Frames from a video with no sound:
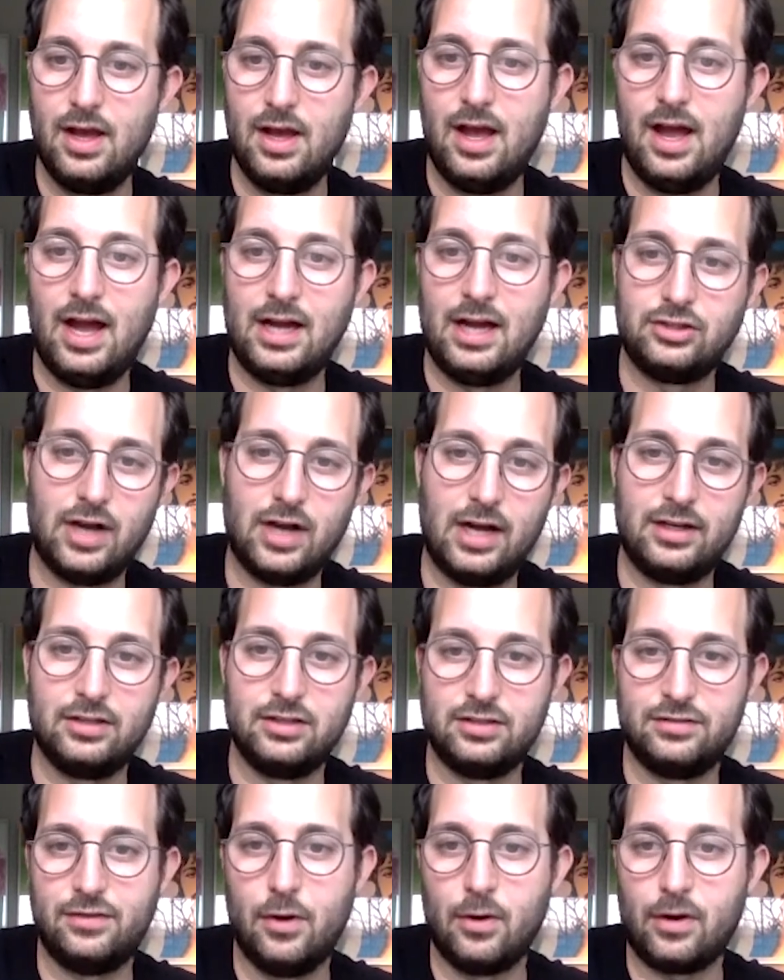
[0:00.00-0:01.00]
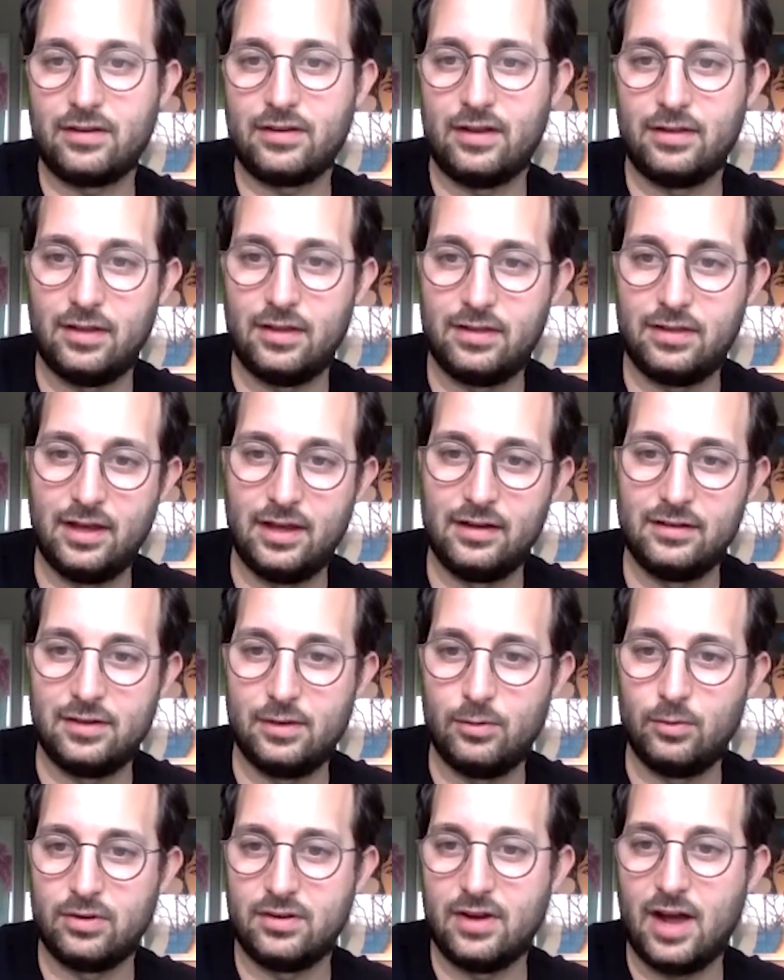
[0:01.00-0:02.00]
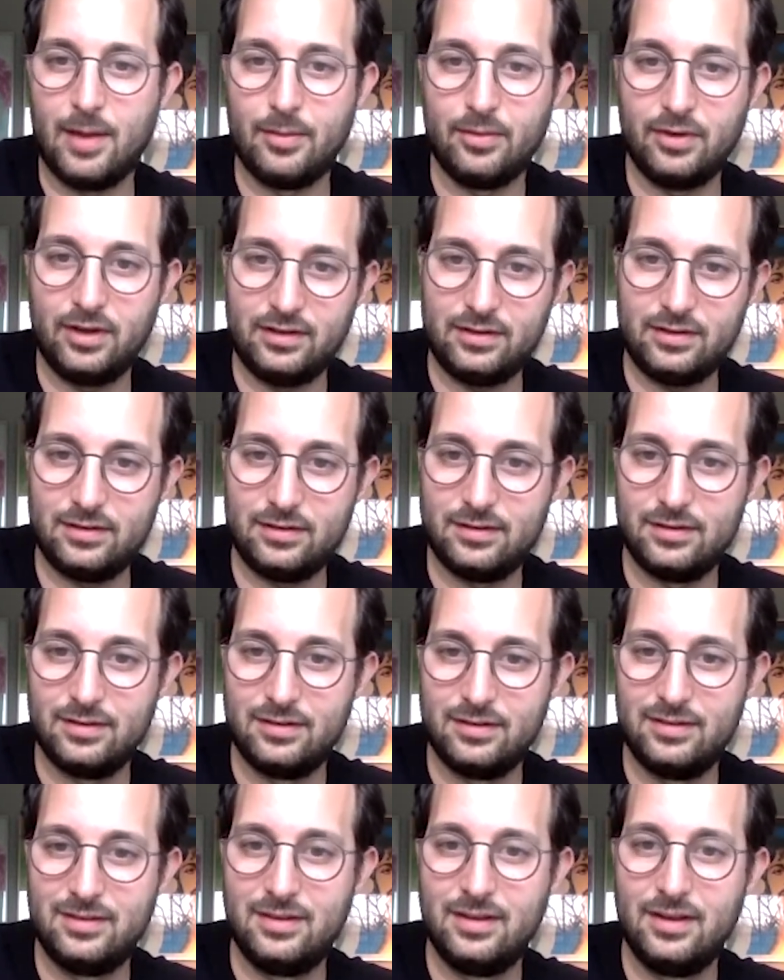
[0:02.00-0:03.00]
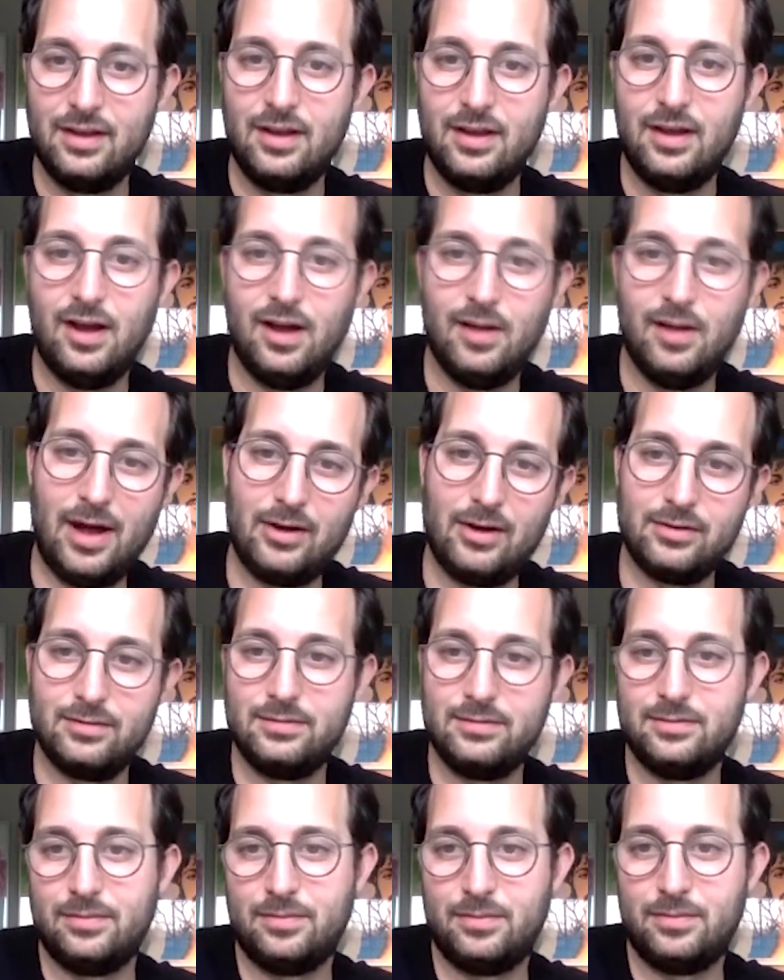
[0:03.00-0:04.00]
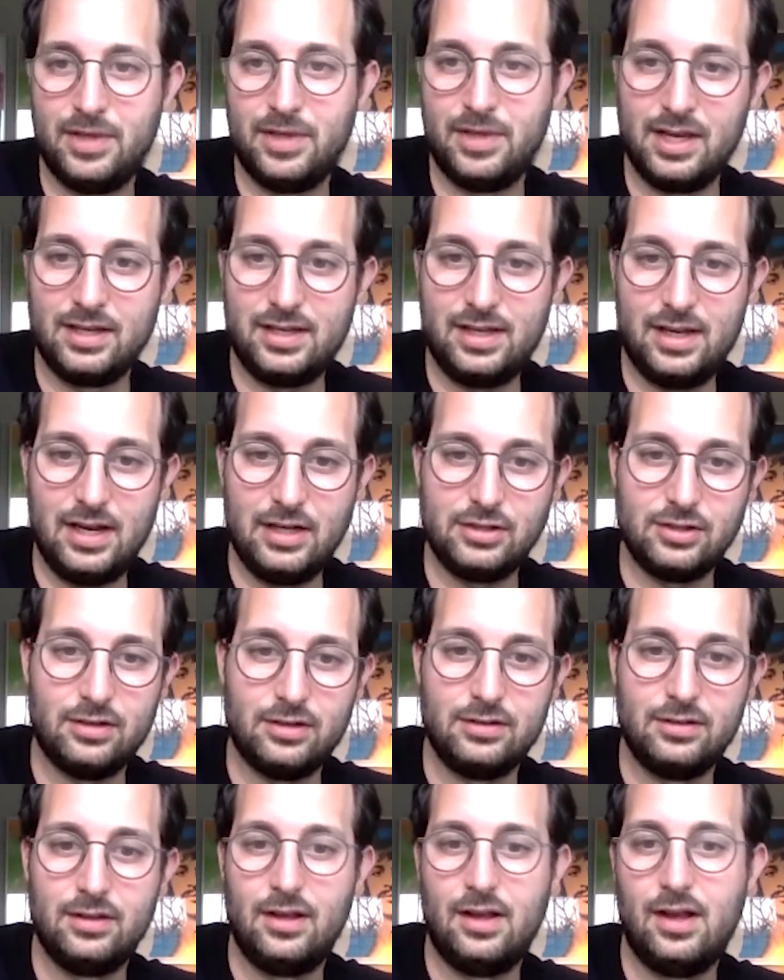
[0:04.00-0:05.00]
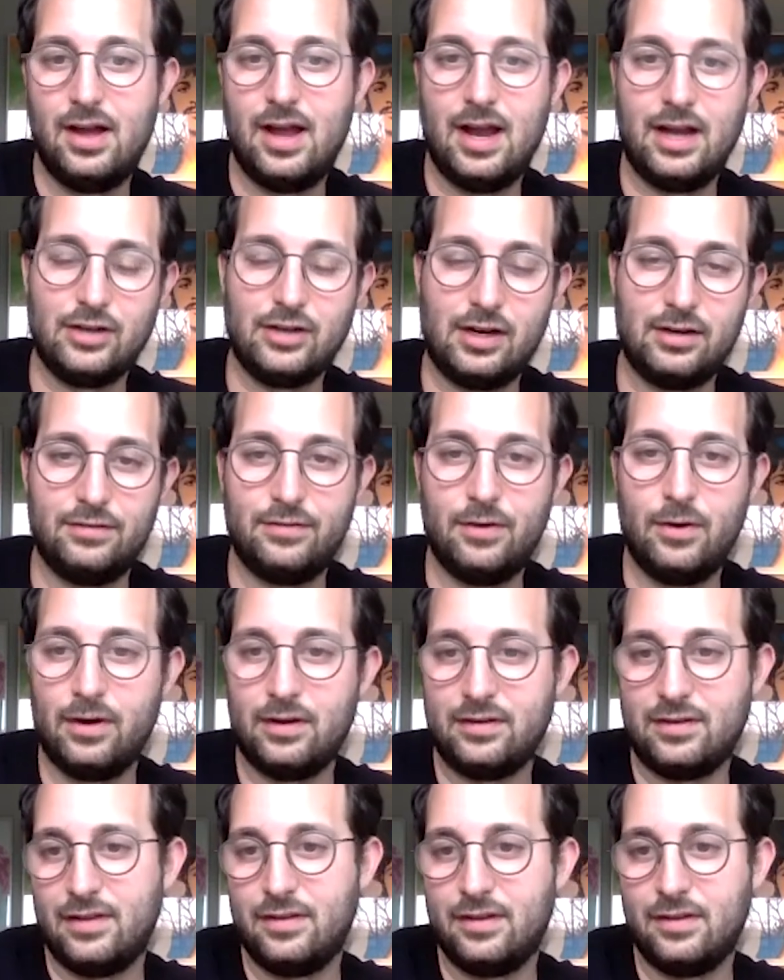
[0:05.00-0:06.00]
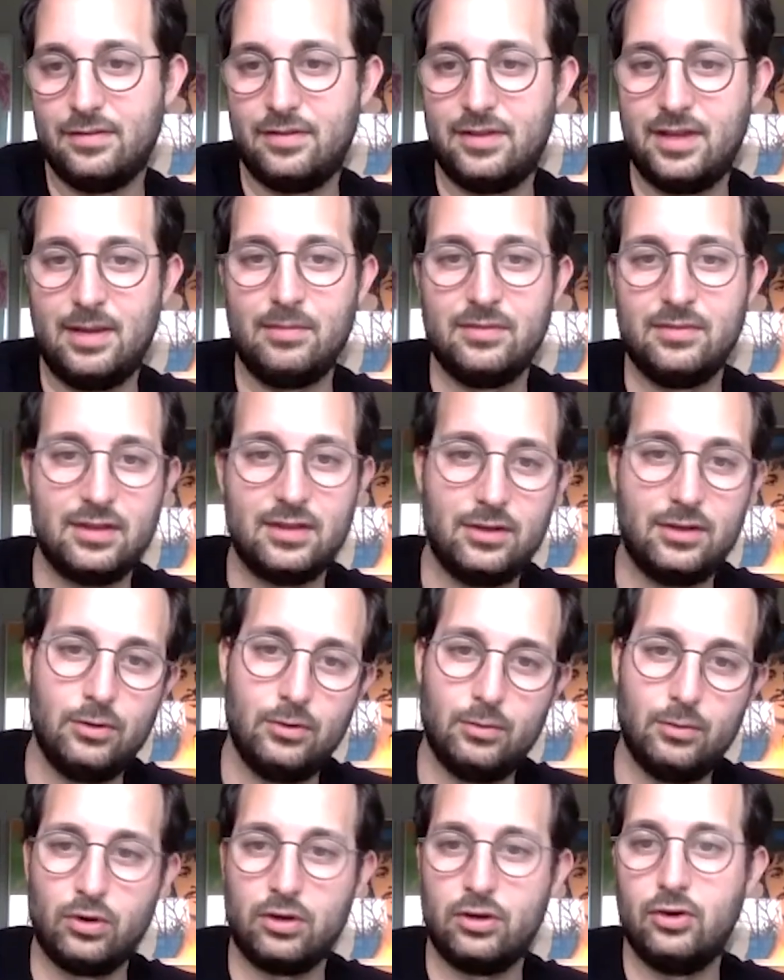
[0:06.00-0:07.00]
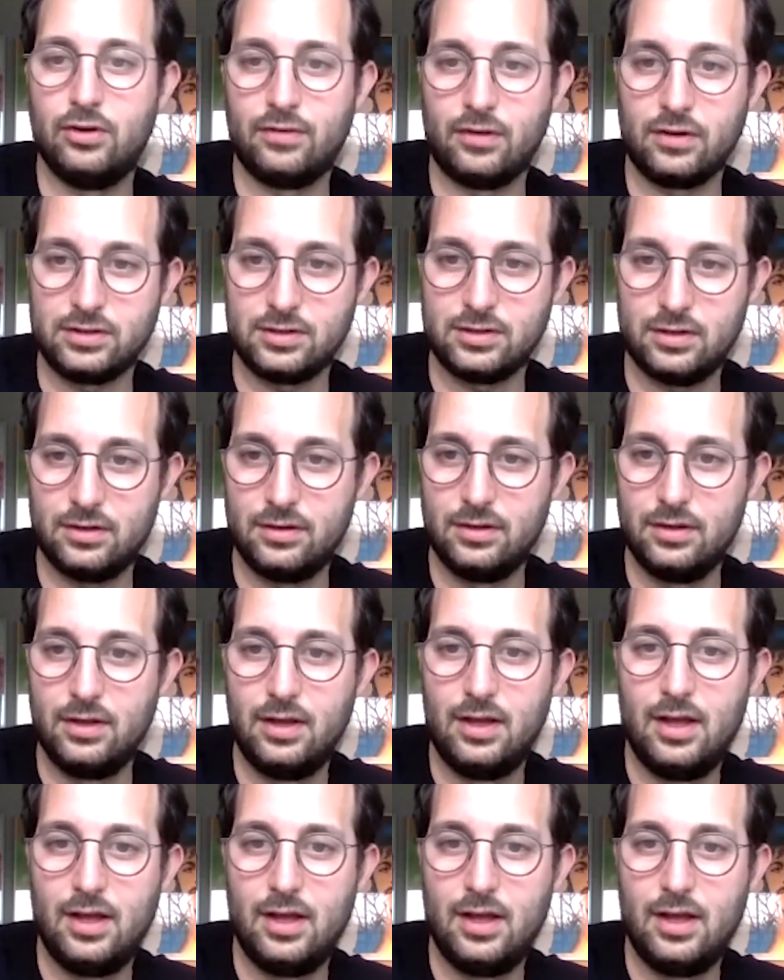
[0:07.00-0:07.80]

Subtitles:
I tried to just focus on the things that were timeless about being a teenager. And I tried to focus on the themes that were universal.